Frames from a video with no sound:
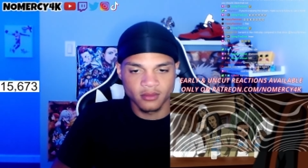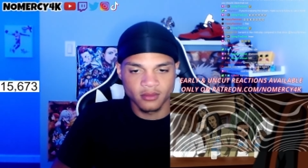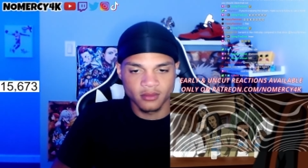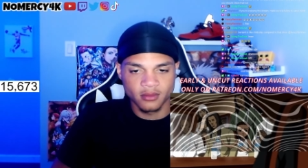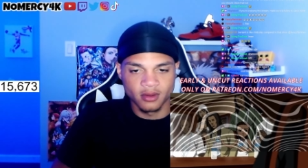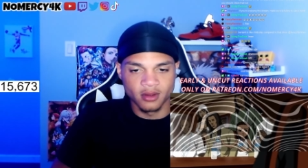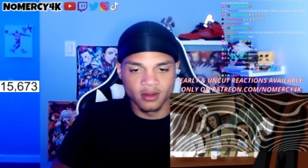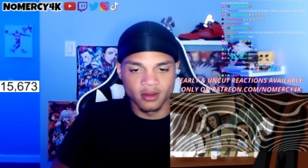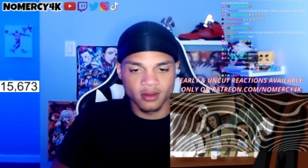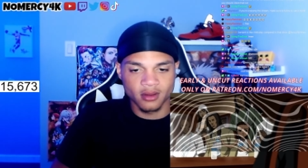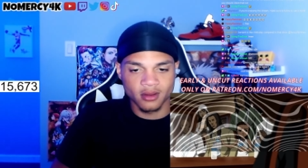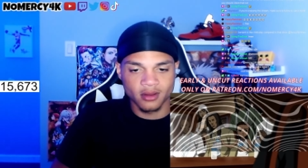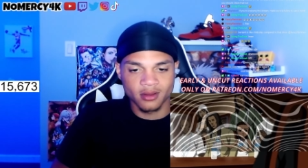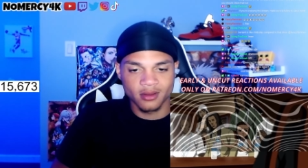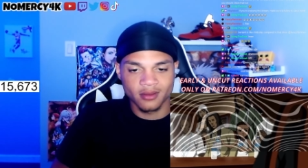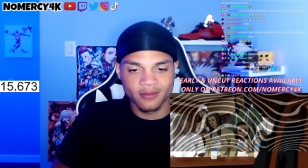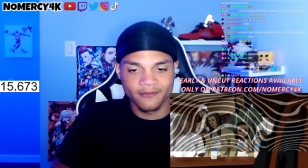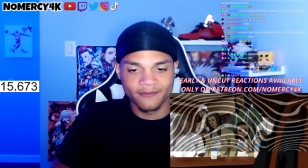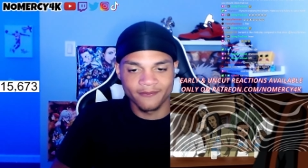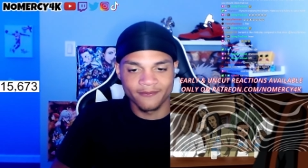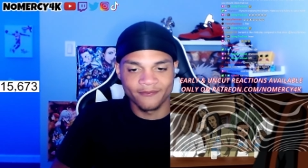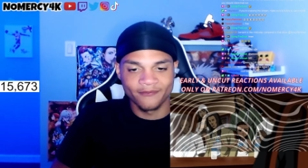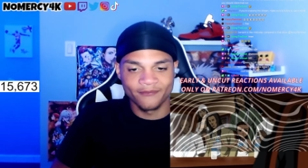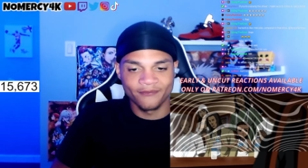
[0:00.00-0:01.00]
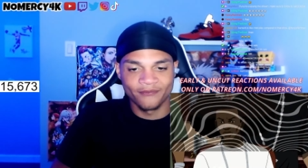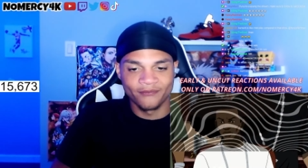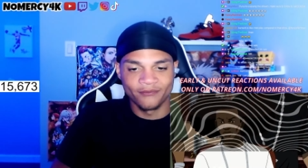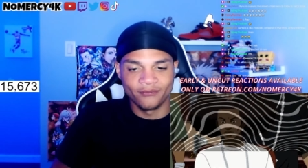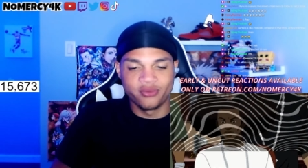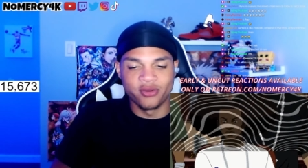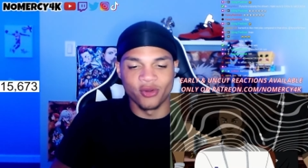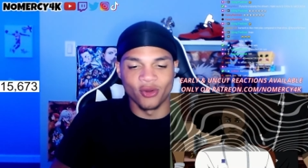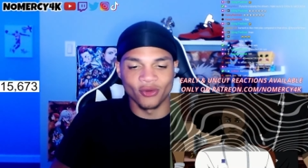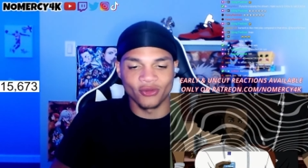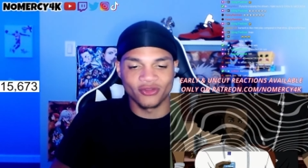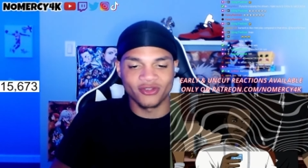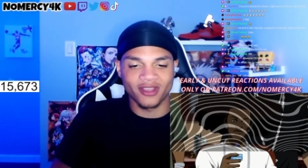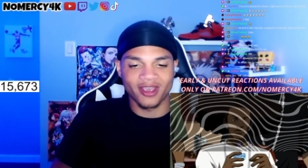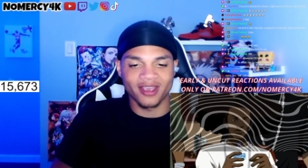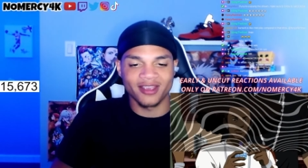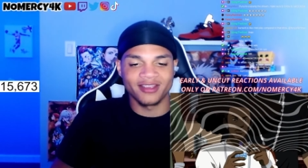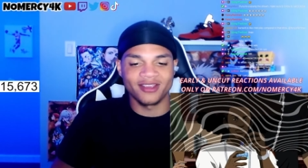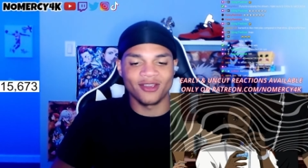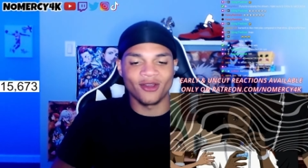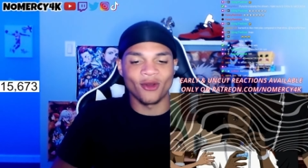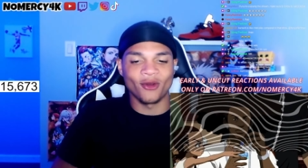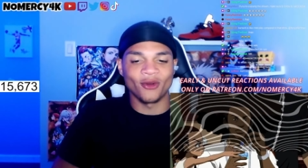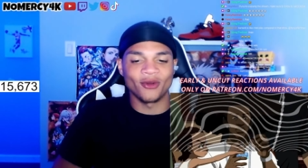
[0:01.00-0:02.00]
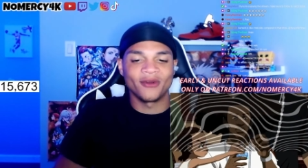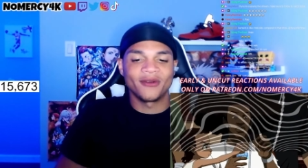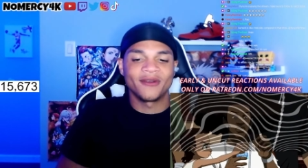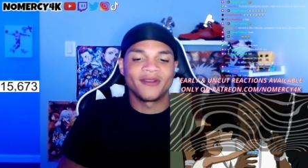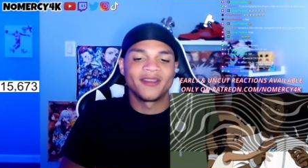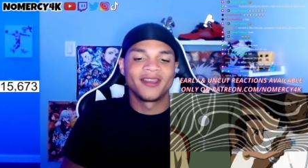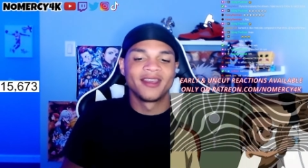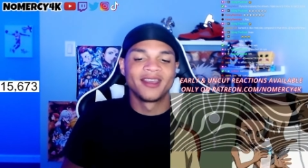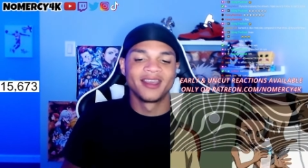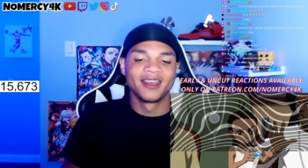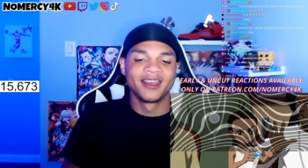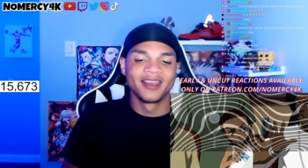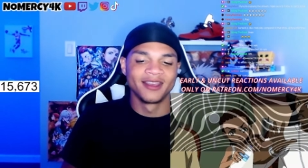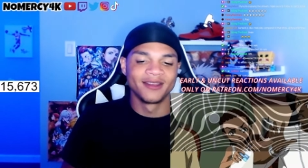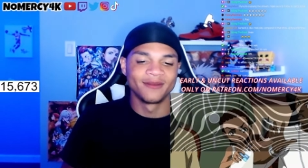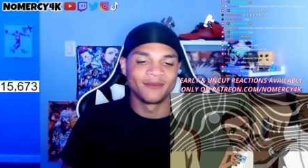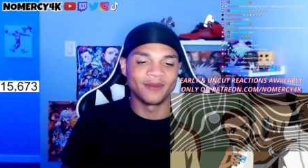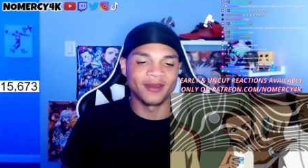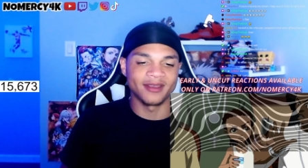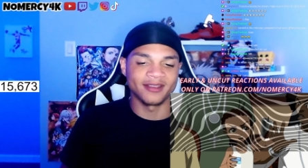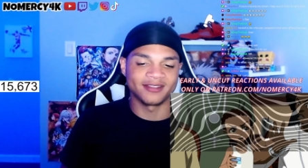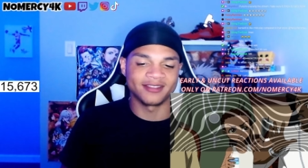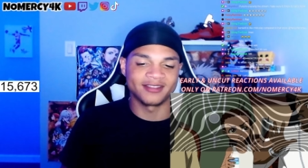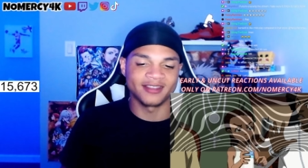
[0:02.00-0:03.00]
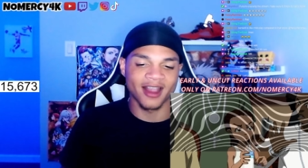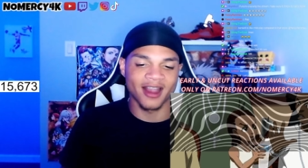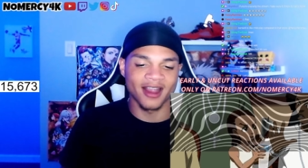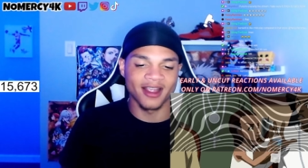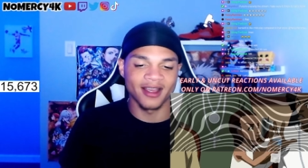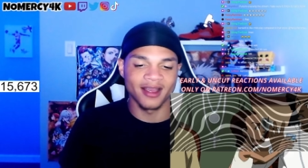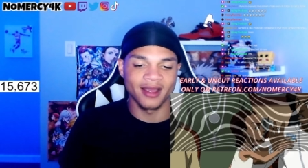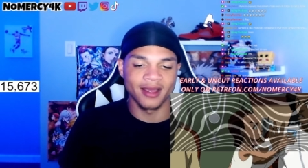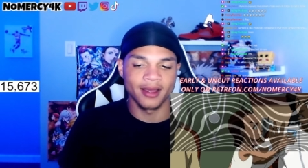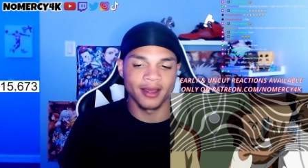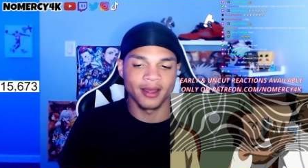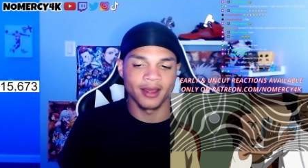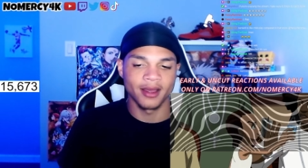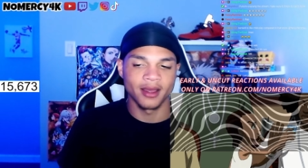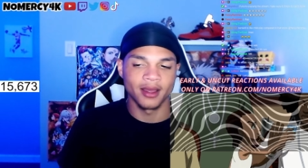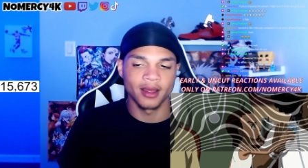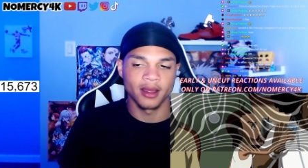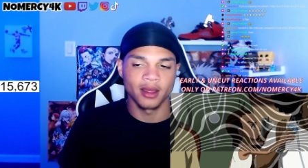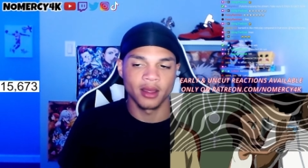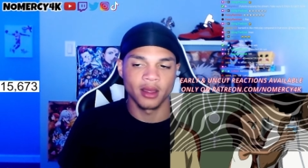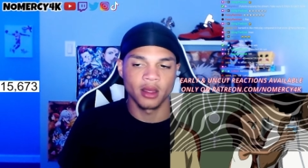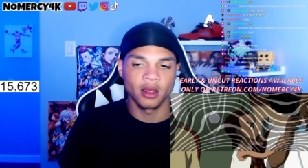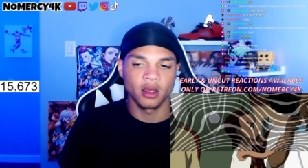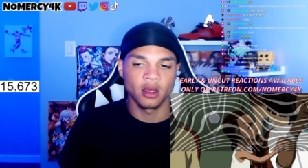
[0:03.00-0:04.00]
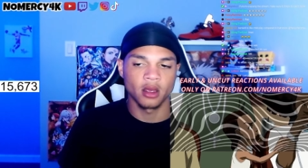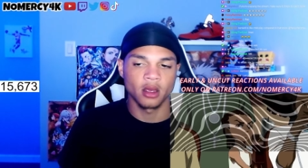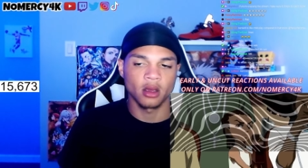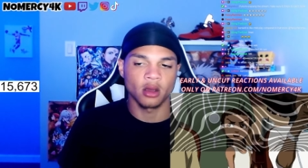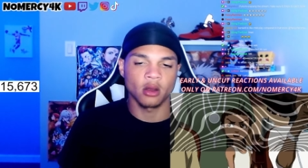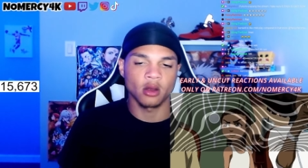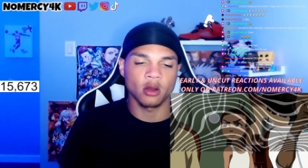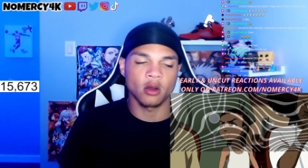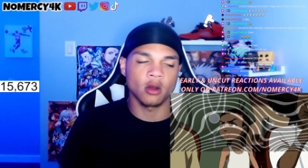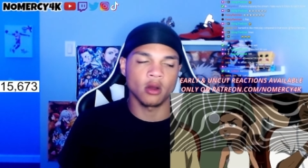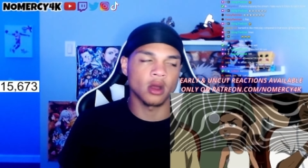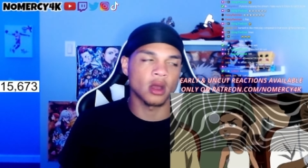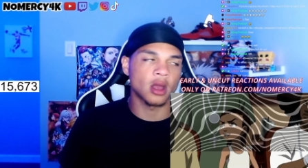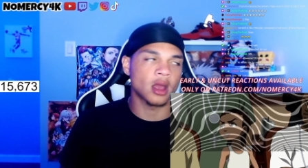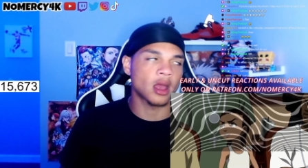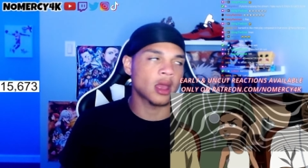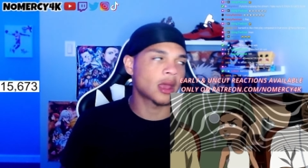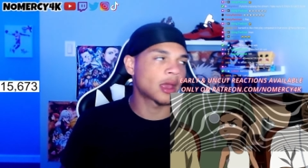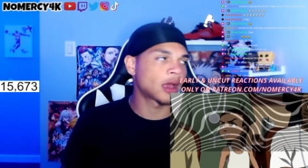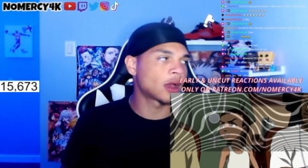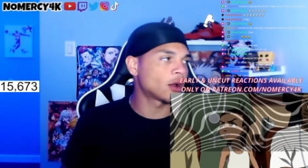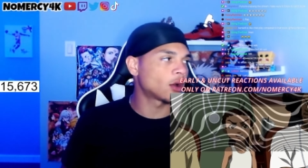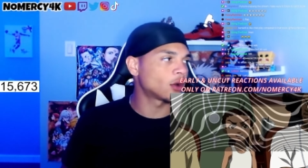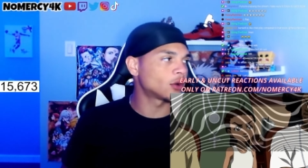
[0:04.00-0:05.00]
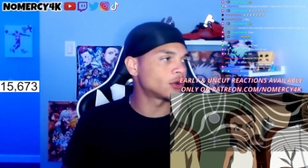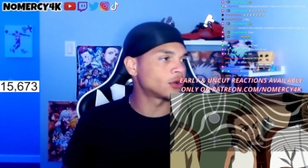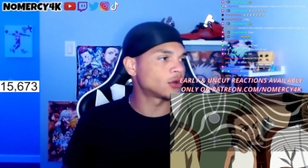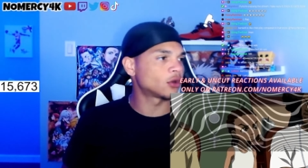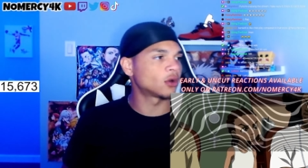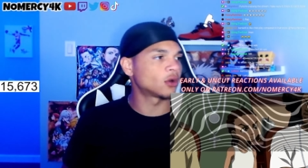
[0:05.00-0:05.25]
Let me get for you, homie. Any y'all need a coaster?